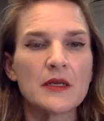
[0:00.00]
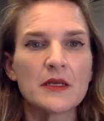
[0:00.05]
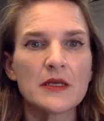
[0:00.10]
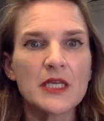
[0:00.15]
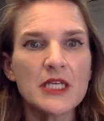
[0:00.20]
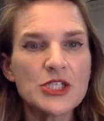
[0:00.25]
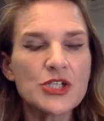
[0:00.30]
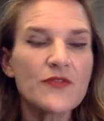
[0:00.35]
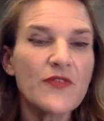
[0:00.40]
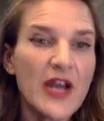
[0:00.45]

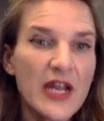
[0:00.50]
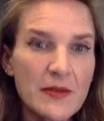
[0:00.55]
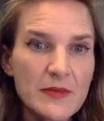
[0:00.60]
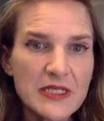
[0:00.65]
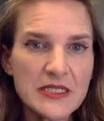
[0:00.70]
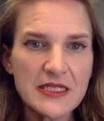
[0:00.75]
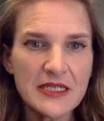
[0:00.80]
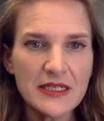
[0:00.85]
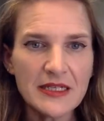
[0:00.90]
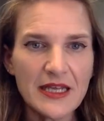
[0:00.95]
Get your vitamin
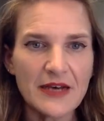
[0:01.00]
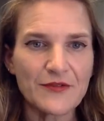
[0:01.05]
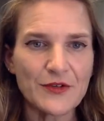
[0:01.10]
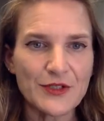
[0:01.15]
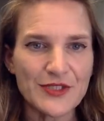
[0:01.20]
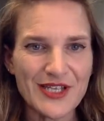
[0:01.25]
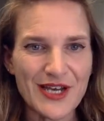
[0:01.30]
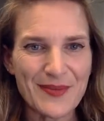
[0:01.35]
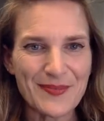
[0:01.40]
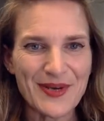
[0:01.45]
D
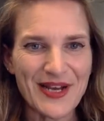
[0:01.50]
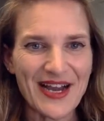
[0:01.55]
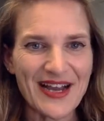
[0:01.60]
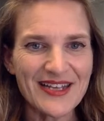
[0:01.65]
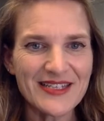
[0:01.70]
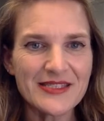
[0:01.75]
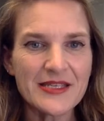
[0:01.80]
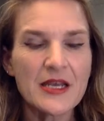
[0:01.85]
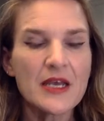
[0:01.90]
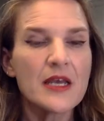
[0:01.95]
levels up,
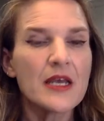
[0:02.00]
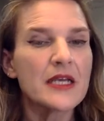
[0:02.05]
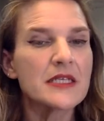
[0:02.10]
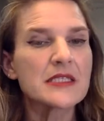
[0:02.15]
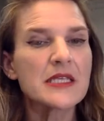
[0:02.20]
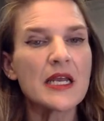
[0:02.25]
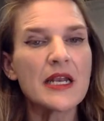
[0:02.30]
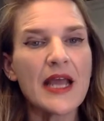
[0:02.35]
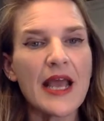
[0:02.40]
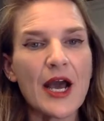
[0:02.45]
guys. It's
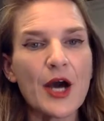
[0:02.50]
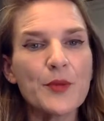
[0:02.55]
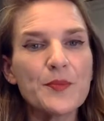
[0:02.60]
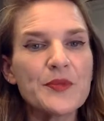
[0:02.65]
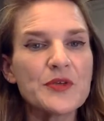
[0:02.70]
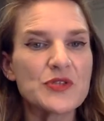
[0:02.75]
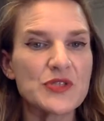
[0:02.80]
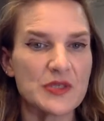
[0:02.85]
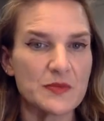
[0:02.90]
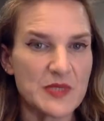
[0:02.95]
going to help
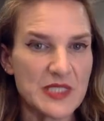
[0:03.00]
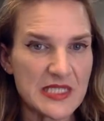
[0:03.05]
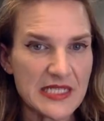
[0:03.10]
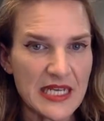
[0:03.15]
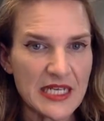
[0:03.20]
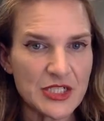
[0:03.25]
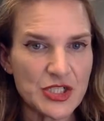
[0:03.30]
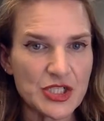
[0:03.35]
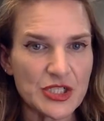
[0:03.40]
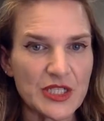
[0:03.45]
you
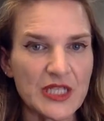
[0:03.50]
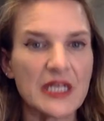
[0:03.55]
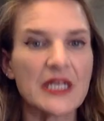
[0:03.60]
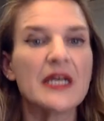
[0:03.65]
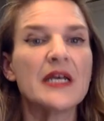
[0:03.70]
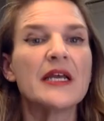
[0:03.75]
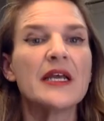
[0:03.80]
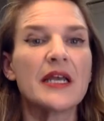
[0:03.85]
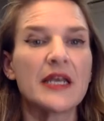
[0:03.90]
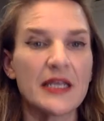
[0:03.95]
substantially
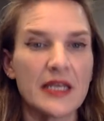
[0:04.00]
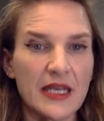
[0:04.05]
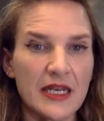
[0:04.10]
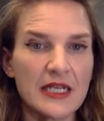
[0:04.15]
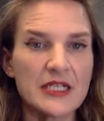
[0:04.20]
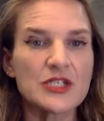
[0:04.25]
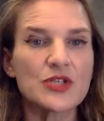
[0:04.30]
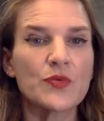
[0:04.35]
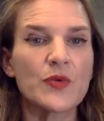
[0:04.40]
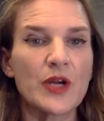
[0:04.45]
in
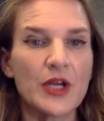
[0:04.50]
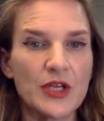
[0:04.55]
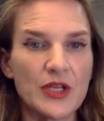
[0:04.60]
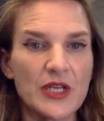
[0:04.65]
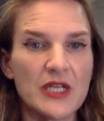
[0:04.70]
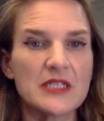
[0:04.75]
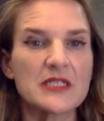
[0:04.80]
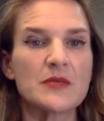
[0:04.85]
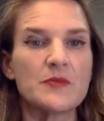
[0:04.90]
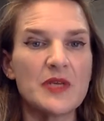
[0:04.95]
getting to where you
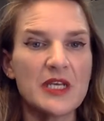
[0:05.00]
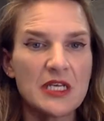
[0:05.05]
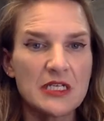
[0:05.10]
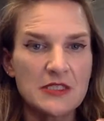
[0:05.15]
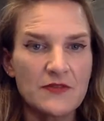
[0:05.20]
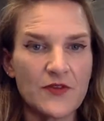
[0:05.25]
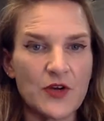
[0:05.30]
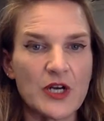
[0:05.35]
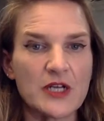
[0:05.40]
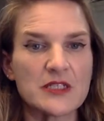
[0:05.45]
need to be as
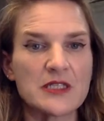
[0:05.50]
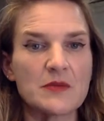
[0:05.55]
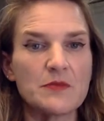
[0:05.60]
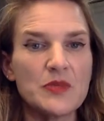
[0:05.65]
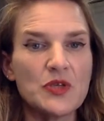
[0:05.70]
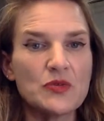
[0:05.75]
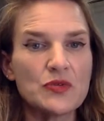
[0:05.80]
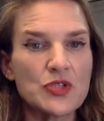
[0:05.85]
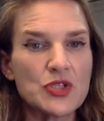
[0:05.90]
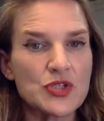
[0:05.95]
far as
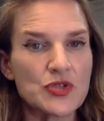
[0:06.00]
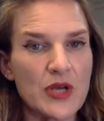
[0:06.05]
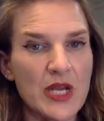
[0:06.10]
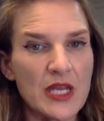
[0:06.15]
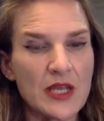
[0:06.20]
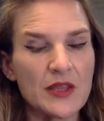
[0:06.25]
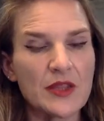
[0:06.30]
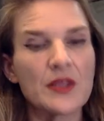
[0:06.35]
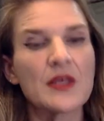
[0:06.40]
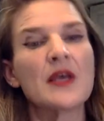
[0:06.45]
immune
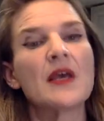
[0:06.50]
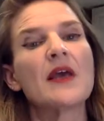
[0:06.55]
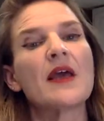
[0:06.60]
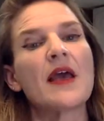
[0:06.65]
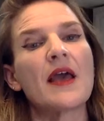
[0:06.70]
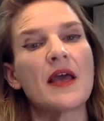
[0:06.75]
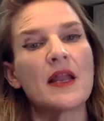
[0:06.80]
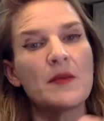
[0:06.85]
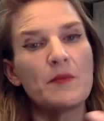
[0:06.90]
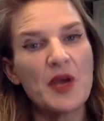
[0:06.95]
strength
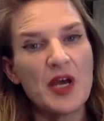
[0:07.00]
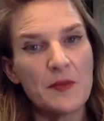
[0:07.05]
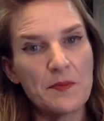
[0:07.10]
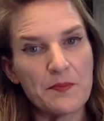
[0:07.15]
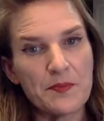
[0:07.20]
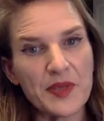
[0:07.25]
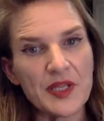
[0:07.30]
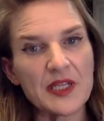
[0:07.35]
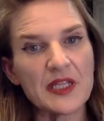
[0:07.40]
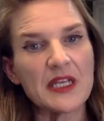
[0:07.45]
and
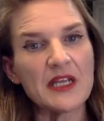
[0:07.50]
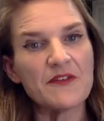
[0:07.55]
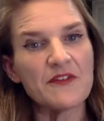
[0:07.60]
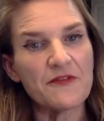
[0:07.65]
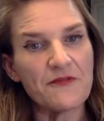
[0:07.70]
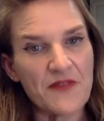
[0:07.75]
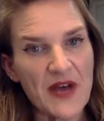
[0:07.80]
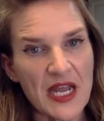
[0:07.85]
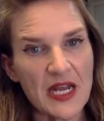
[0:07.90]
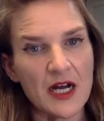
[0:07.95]
ability to
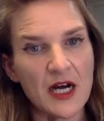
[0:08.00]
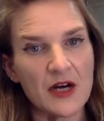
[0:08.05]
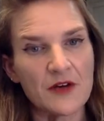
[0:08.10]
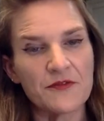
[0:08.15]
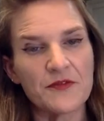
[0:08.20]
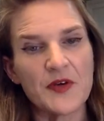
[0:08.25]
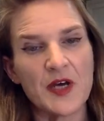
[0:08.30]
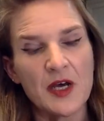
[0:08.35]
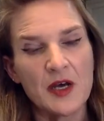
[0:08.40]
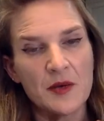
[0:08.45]
fight
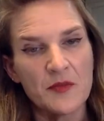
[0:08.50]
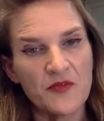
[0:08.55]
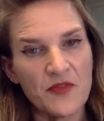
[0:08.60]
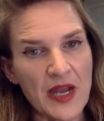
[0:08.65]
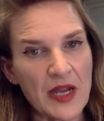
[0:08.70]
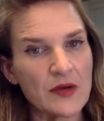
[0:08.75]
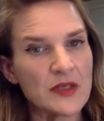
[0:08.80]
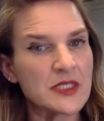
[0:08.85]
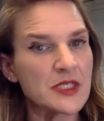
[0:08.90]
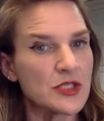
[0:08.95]
off
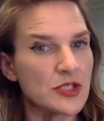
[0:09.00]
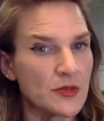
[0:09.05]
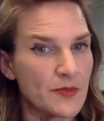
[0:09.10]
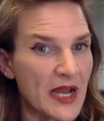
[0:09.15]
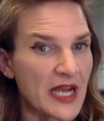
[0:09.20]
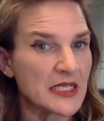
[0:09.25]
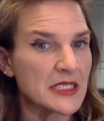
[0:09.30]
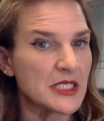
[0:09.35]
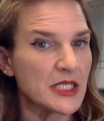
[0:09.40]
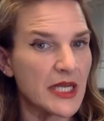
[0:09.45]
viruses or
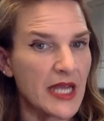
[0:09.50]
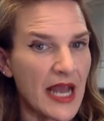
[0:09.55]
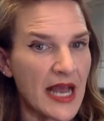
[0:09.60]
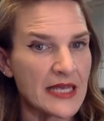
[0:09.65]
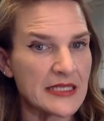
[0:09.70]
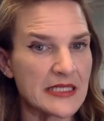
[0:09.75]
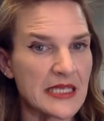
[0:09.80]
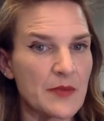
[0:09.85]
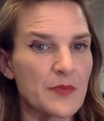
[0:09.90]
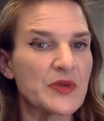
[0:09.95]
bacteria
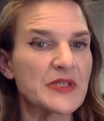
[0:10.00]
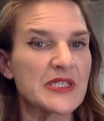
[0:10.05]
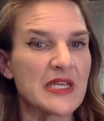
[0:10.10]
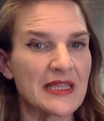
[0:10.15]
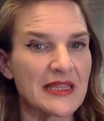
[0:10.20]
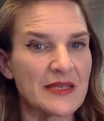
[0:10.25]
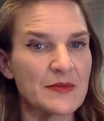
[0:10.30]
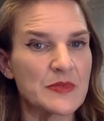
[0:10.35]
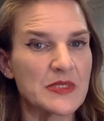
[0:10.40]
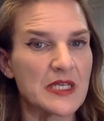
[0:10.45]
as they
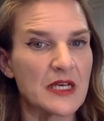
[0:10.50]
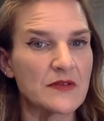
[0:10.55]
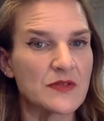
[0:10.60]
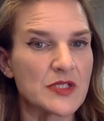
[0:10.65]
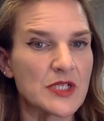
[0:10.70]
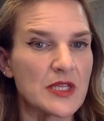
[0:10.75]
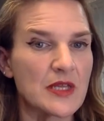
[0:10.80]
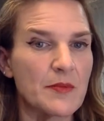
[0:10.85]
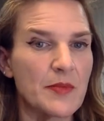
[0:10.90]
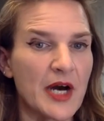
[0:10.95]
present themselves
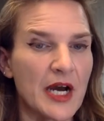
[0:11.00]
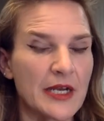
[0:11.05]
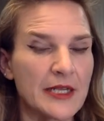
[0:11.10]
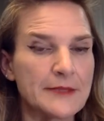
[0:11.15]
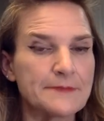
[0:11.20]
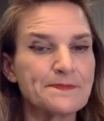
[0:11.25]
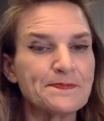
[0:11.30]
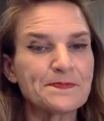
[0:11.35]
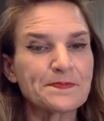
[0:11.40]
to the body.